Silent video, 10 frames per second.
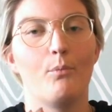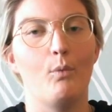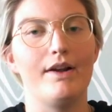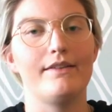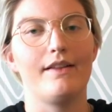
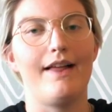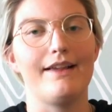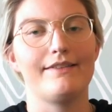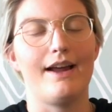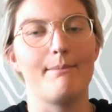when's the
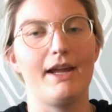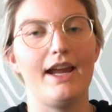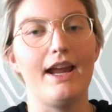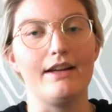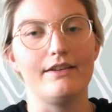last time I
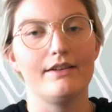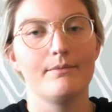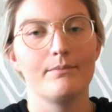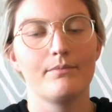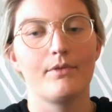ate?
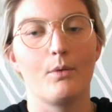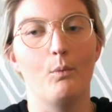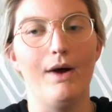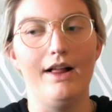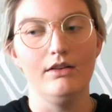
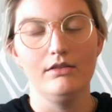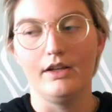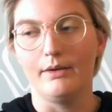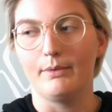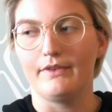Well,
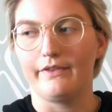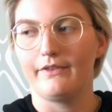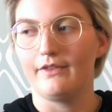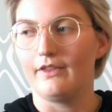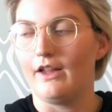it was
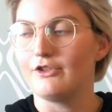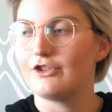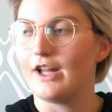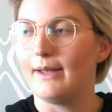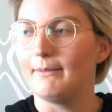
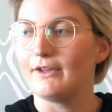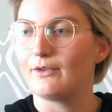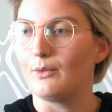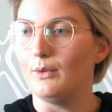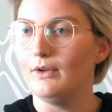lunchtime at
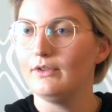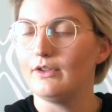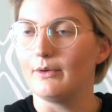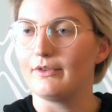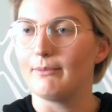school,
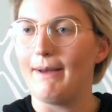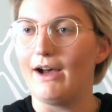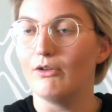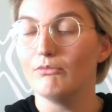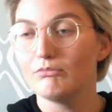so it was
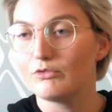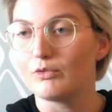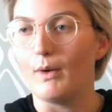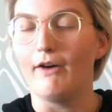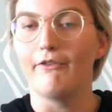about
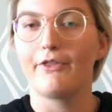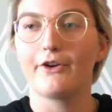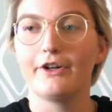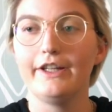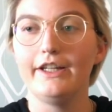
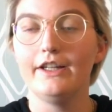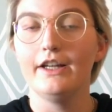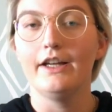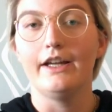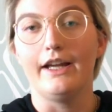12:30.
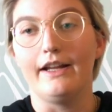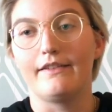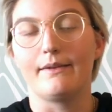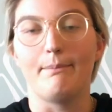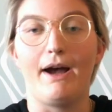
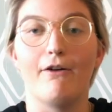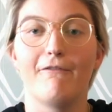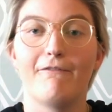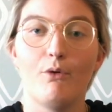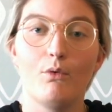It's about
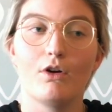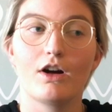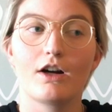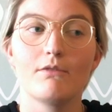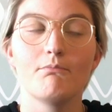
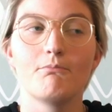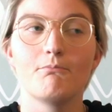4.